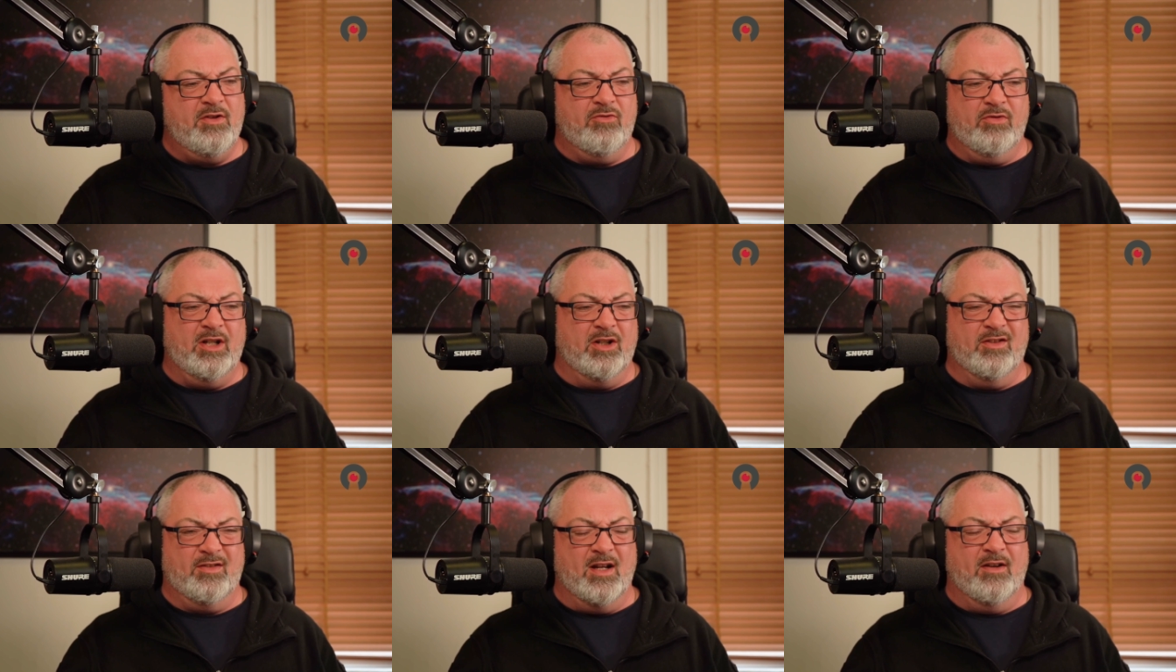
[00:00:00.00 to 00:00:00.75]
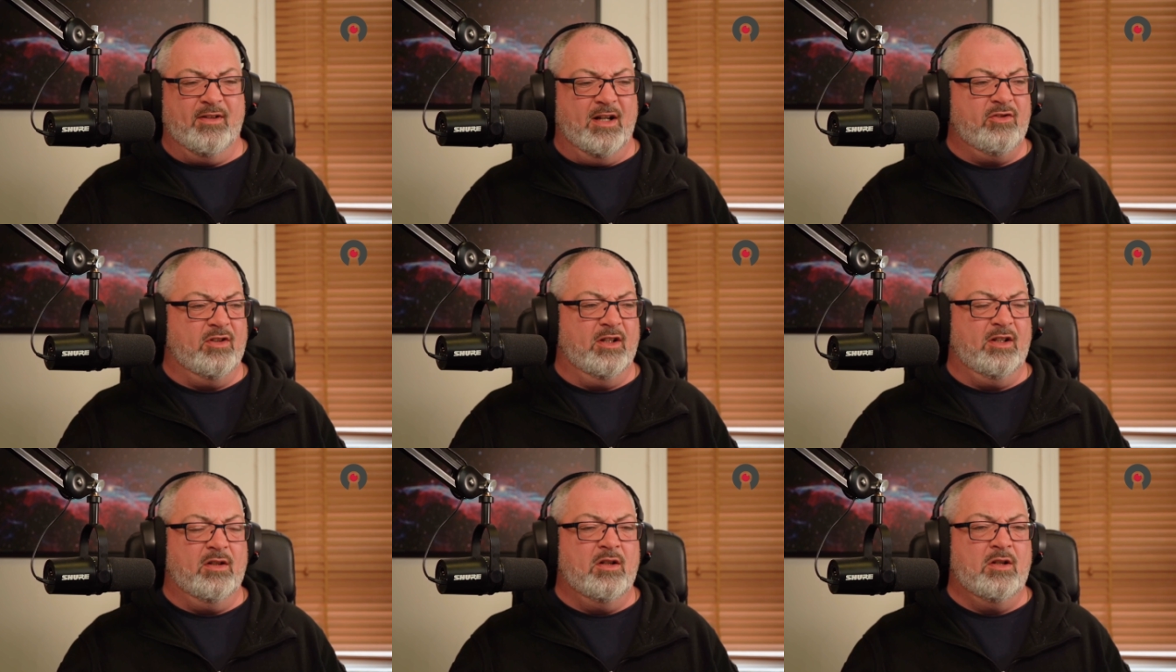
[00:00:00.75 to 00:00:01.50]
is really good stuff,
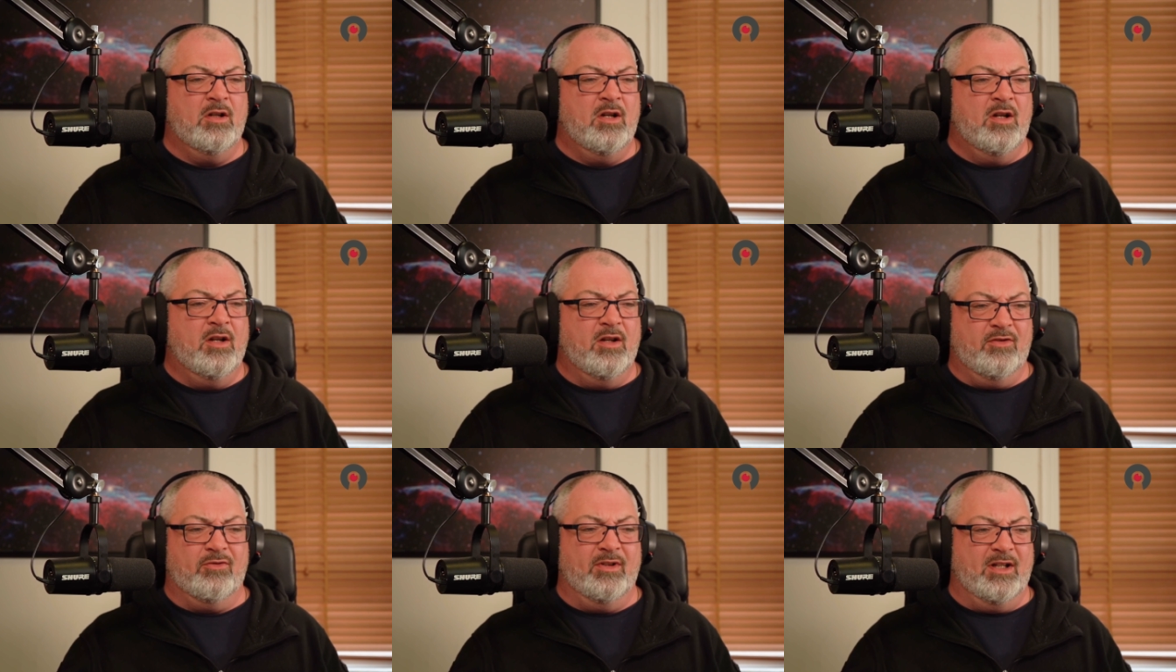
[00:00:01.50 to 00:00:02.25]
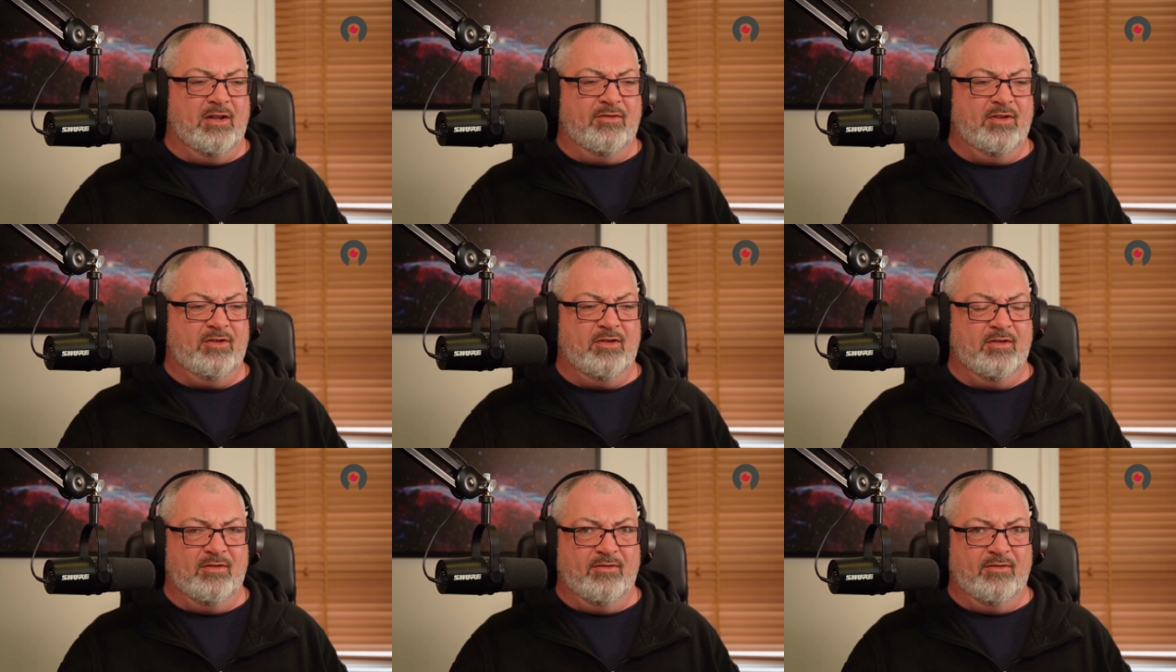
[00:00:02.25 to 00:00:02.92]
actually. This is really efficient